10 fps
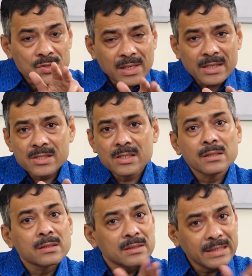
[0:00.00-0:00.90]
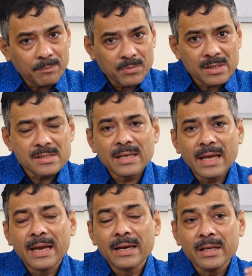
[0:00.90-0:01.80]
such chapters,
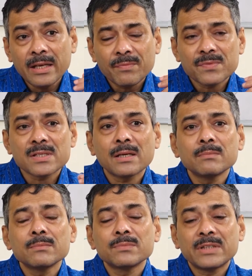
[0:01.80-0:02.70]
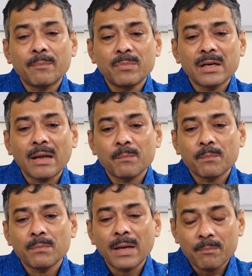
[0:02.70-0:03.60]
and if some chapter
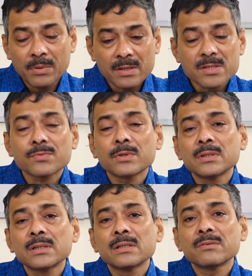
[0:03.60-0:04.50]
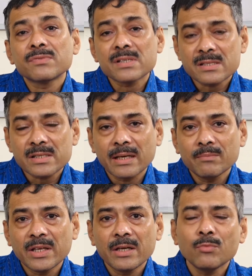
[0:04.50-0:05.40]
appears for the first
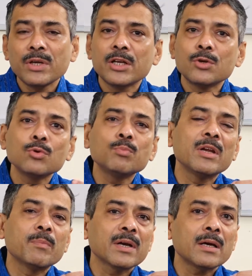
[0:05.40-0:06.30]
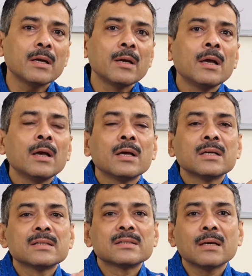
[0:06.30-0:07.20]
time, then we need to prepare
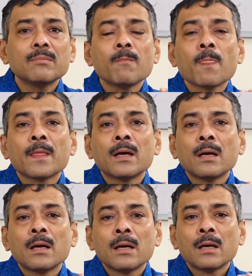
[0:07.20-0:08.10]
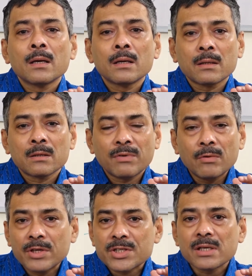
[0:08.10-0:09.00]
some
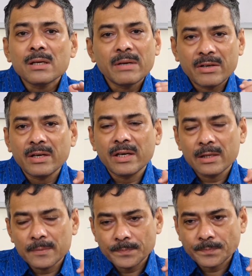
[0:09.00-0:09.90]
foundational material.